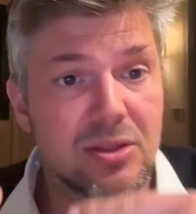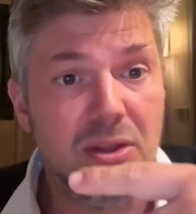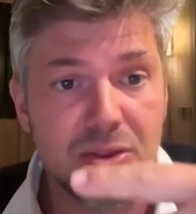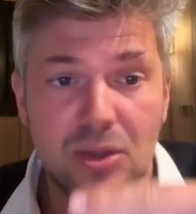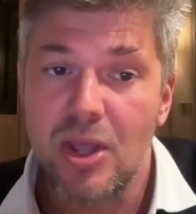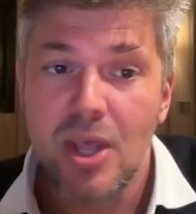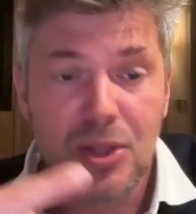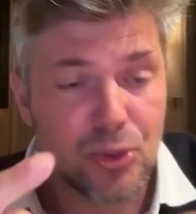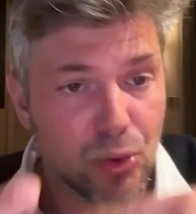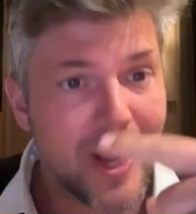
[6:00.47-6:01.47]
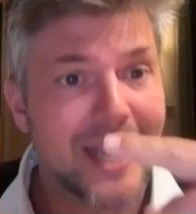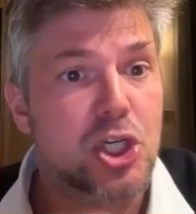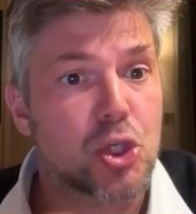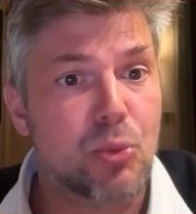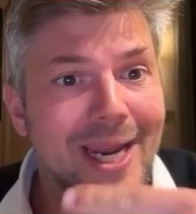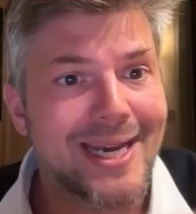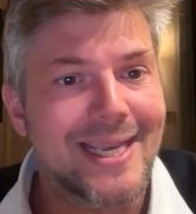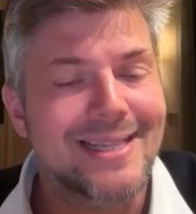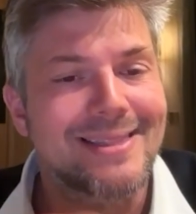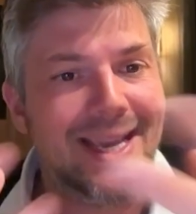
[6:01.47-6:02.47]
the right
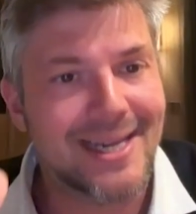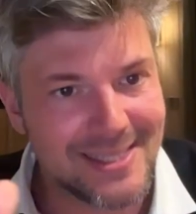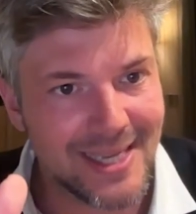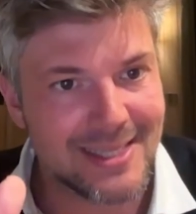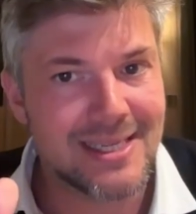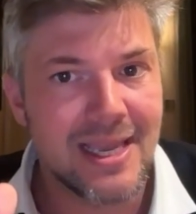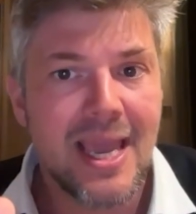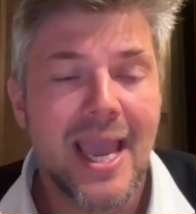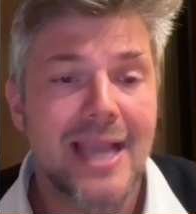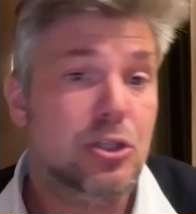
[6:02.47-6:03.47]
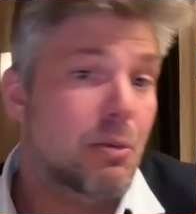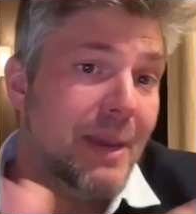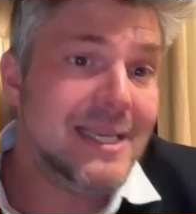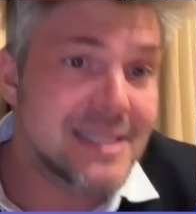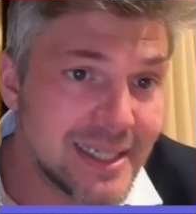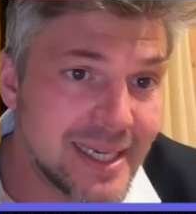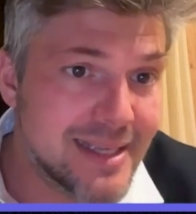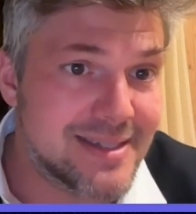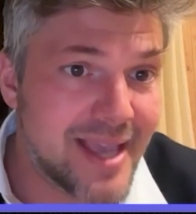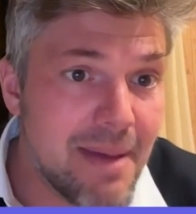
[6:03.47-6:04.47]
training data sets. And so basically
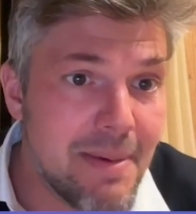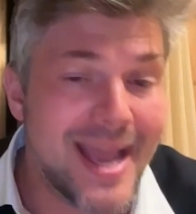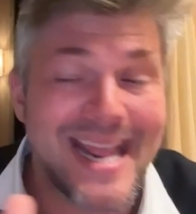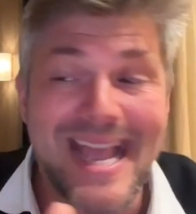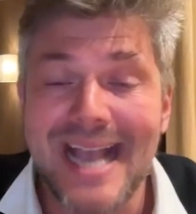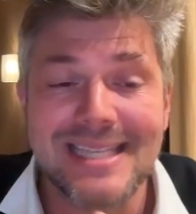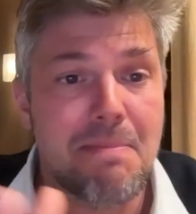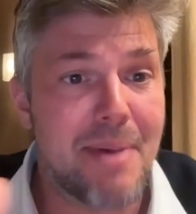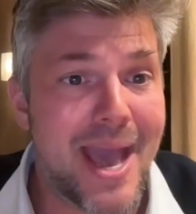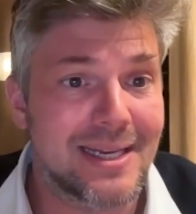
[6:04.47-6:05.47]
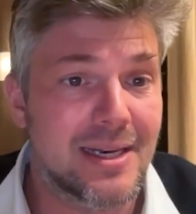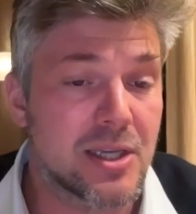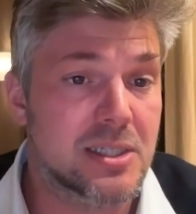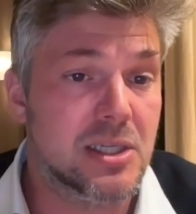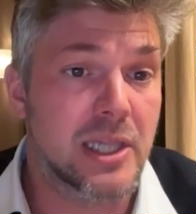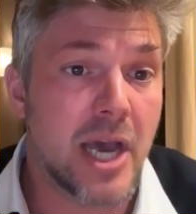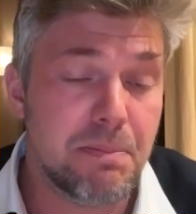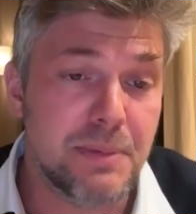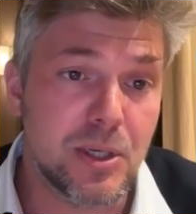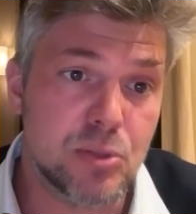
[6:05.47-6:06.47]
it has impacted us a
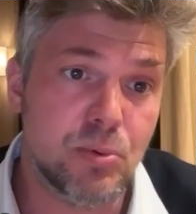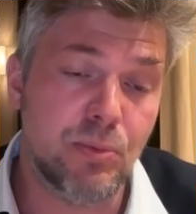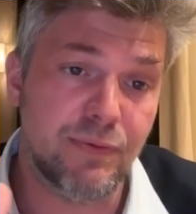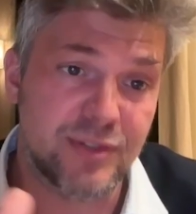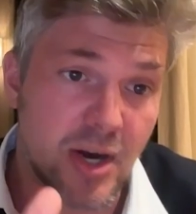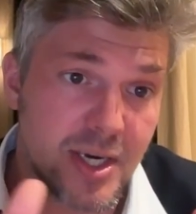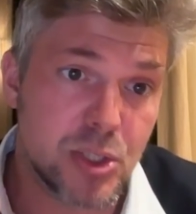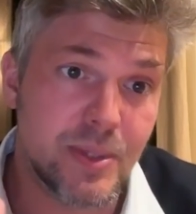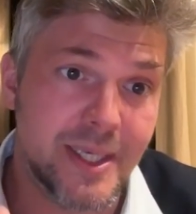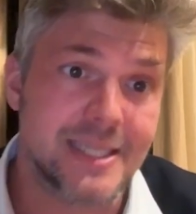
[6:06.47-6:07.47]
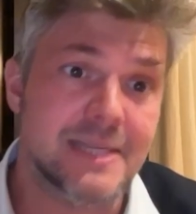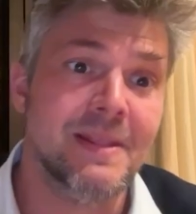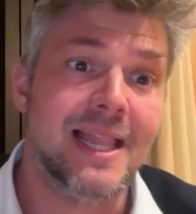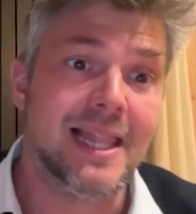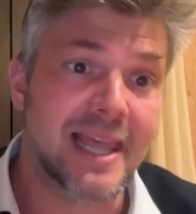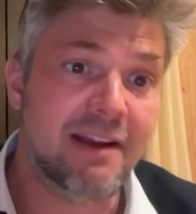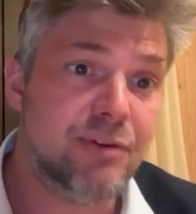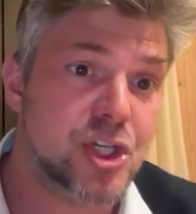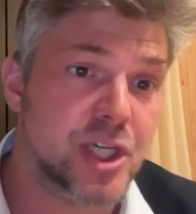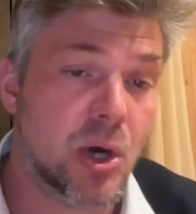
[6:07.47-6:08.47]
lot, because what we've started doing is
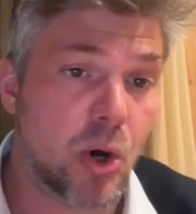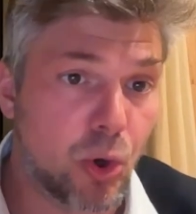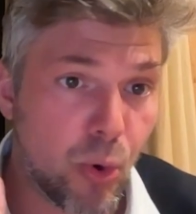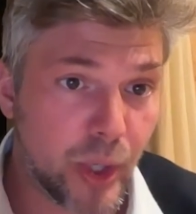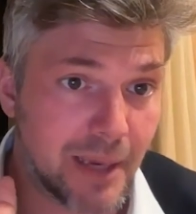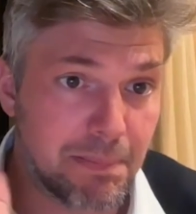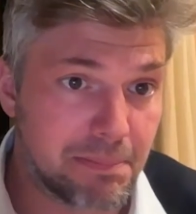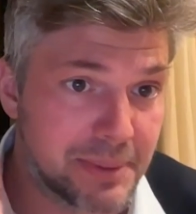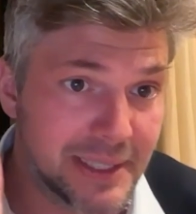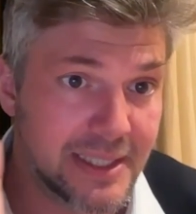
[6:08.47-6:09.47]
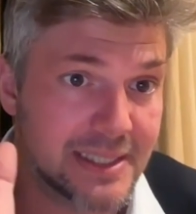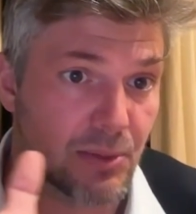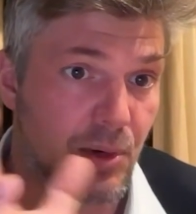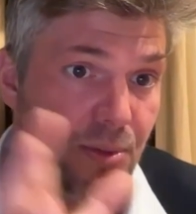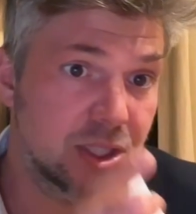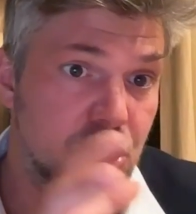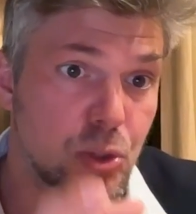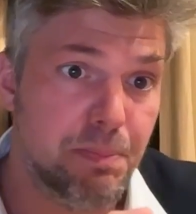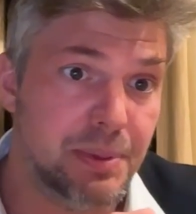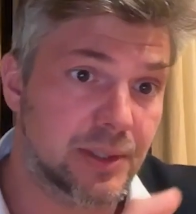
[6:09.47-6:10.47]
leveraging our core capabilities around these
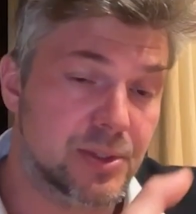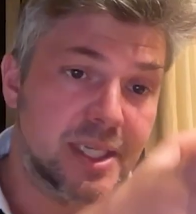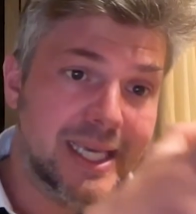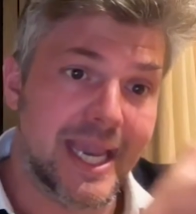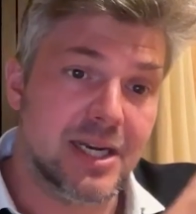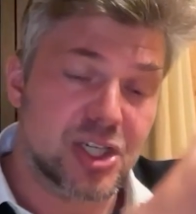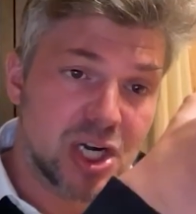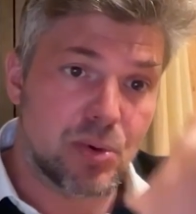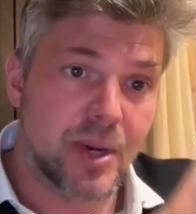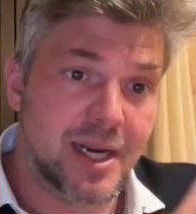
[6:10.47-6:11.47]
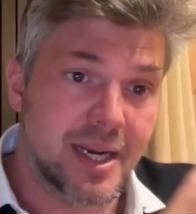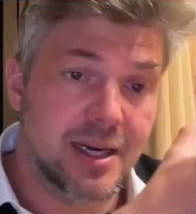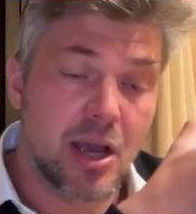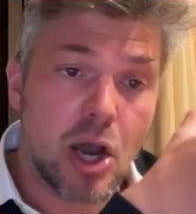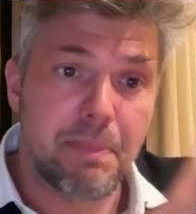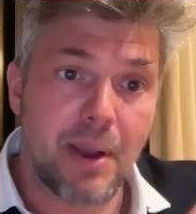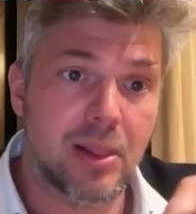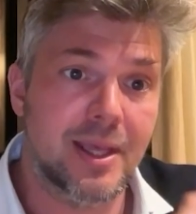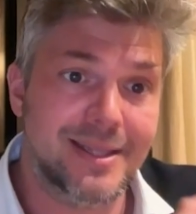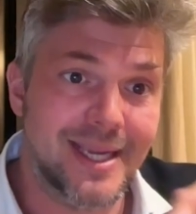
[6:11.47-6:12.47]
two pillars, again, generated
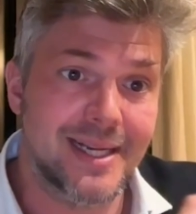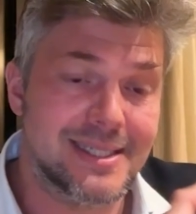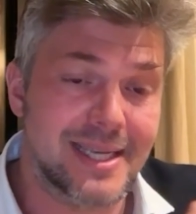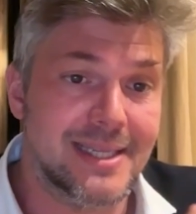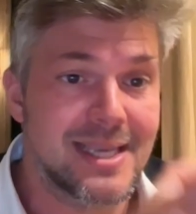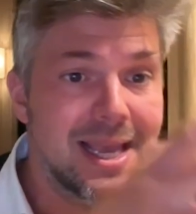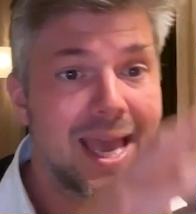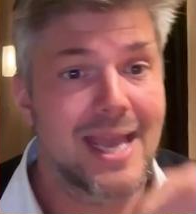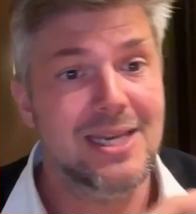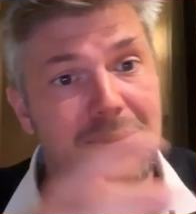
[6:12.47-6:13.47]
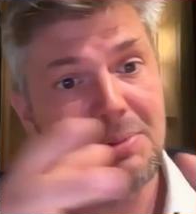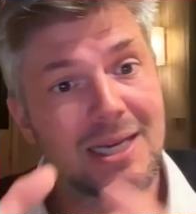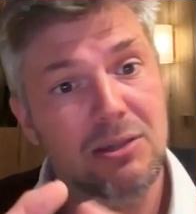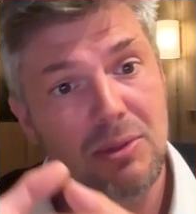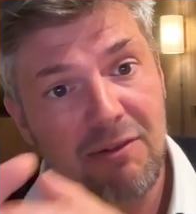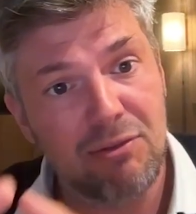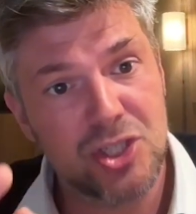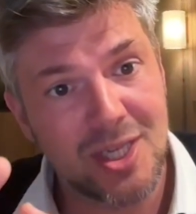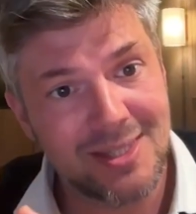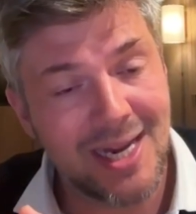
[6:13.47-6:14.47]
unparalleled data sets and the ability to leverage
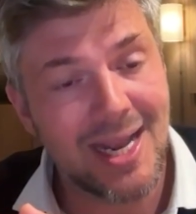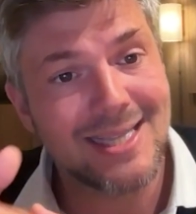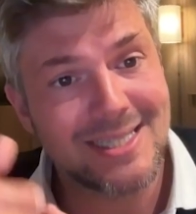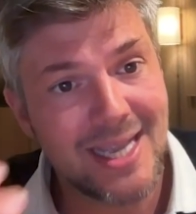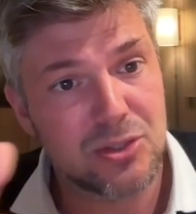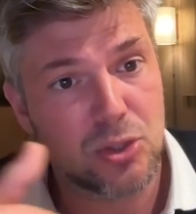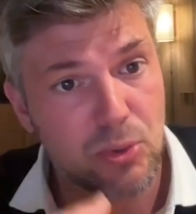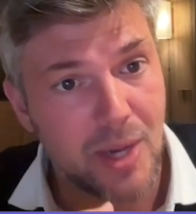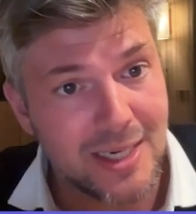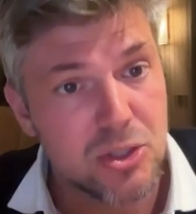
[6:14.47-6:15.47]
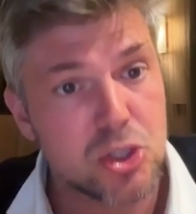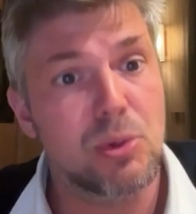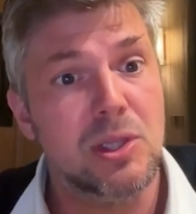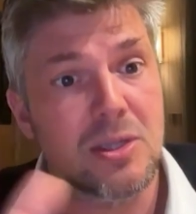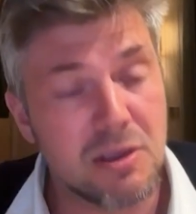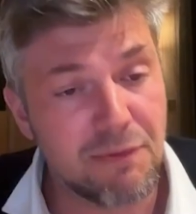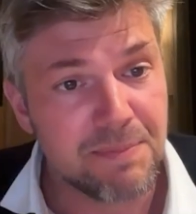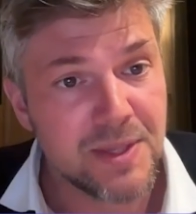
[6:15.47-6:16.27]
that data at scales to create trillions of